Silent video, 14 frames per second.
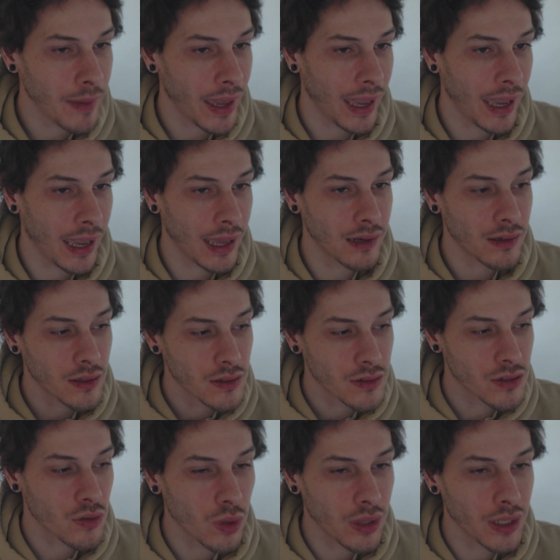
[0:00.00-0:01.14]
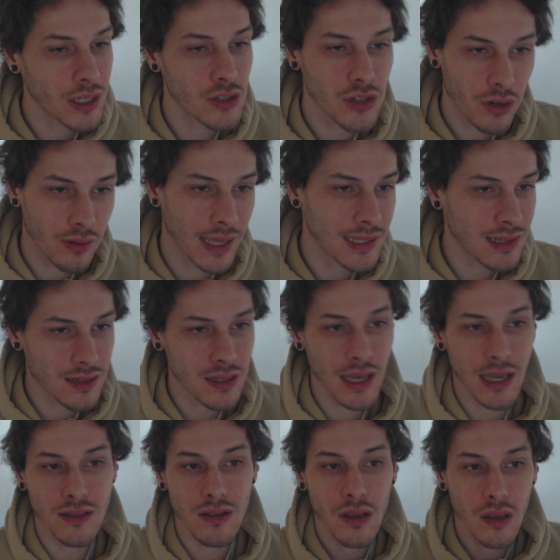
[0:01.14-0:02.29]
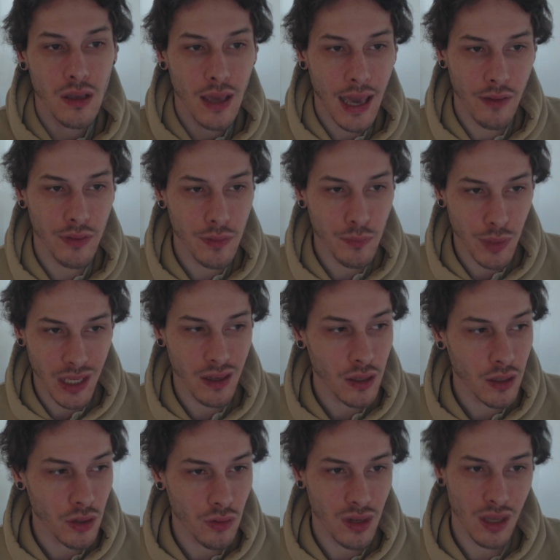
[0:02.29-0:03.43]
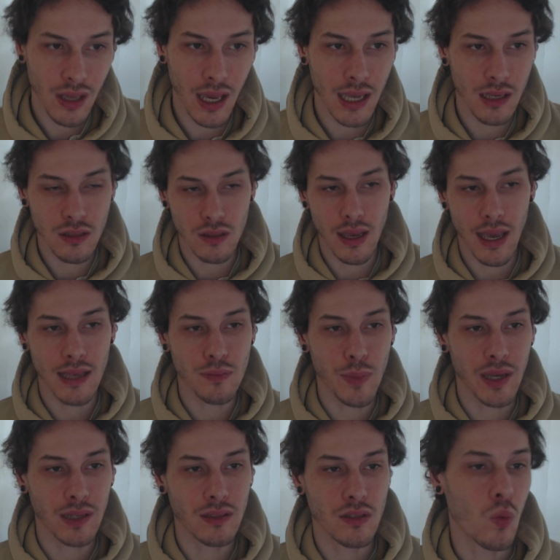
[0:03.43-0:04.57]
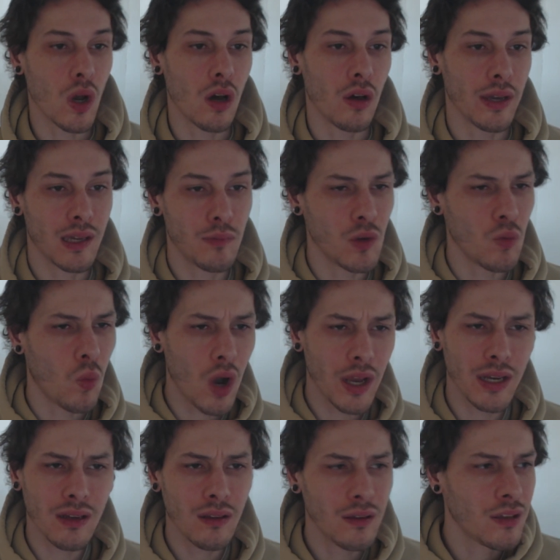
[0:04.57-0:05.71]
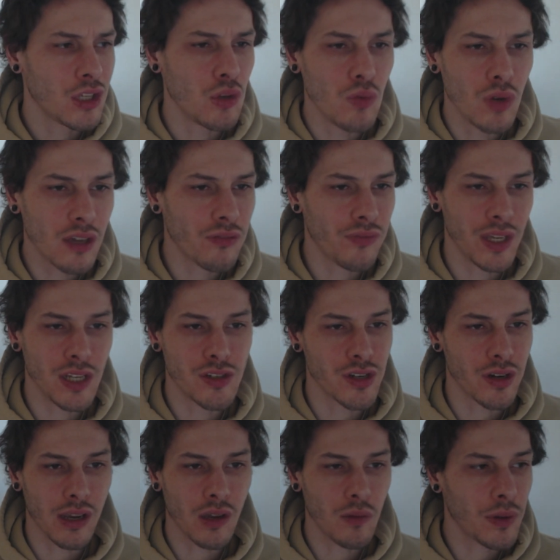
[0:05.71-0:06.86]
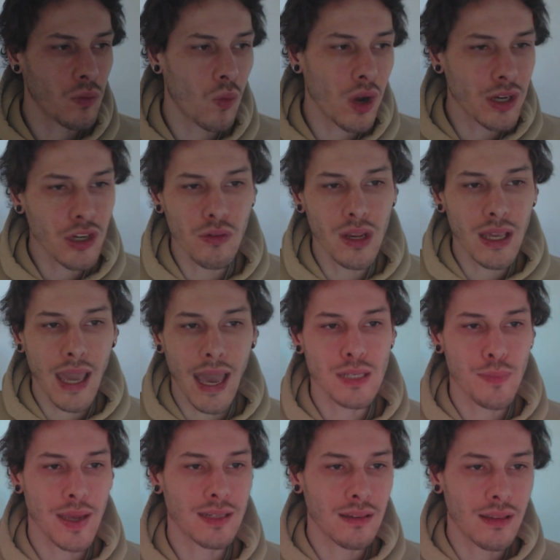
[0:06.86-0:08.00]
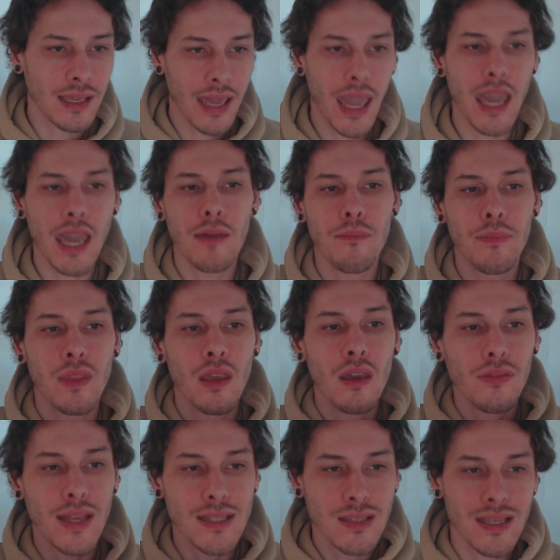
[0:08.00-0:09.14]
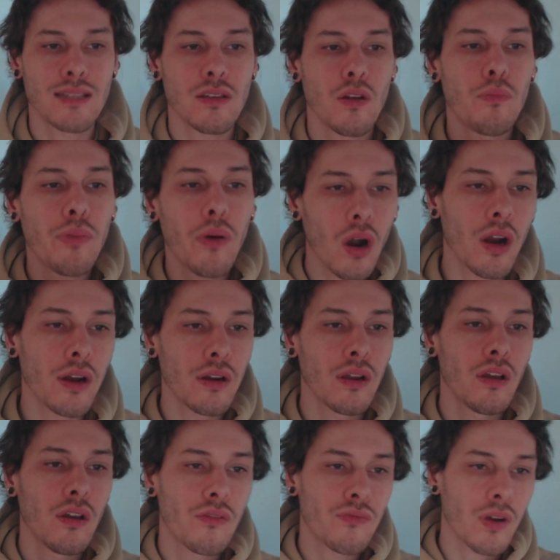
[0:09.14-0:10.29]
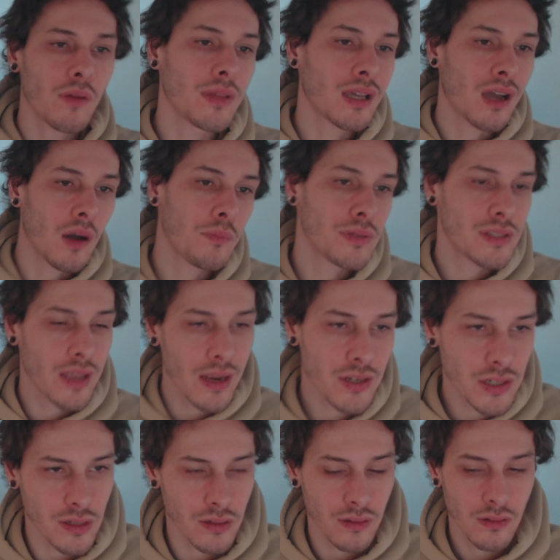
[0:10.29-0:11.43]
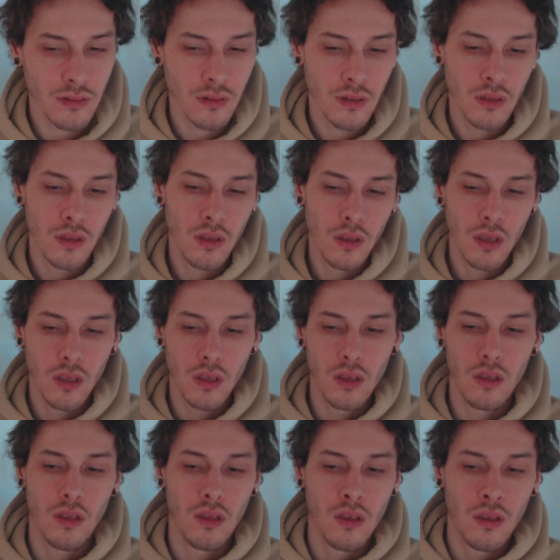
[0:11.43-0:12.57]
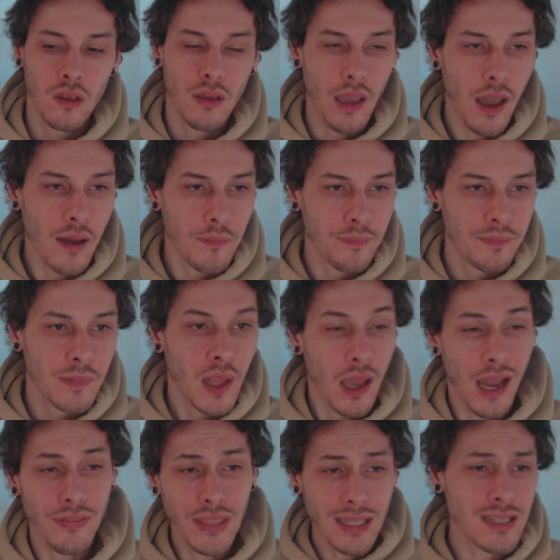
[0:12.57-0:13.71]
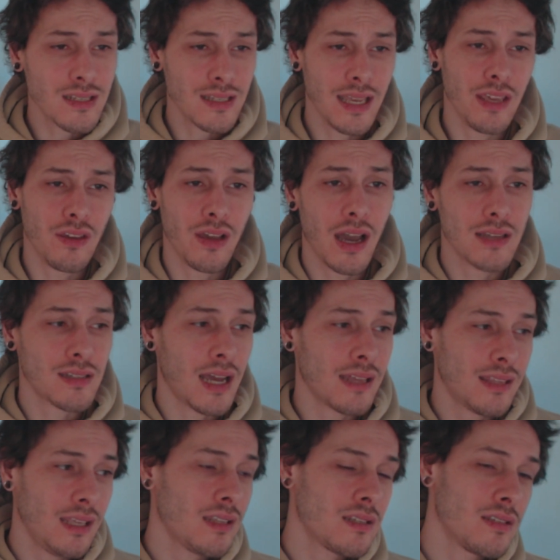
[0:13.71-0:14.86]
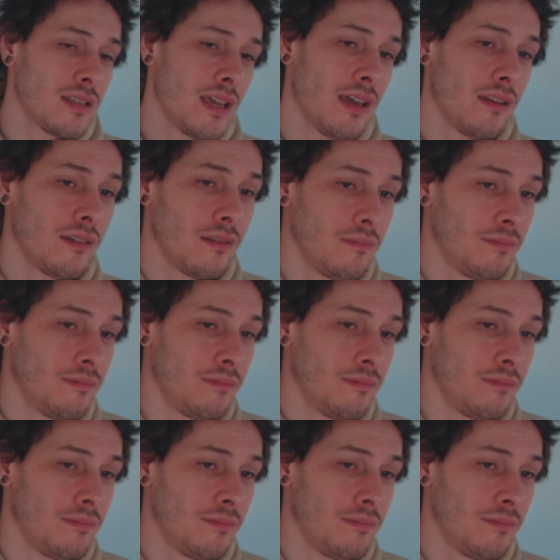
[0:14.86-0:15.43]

and to really ensure that success, have it be a unique aspect as well. It can be one unique feature. It can be one unique aspect in the game that sets it apart from the competition. Yeah, I think this is it, you guys. I think this is it.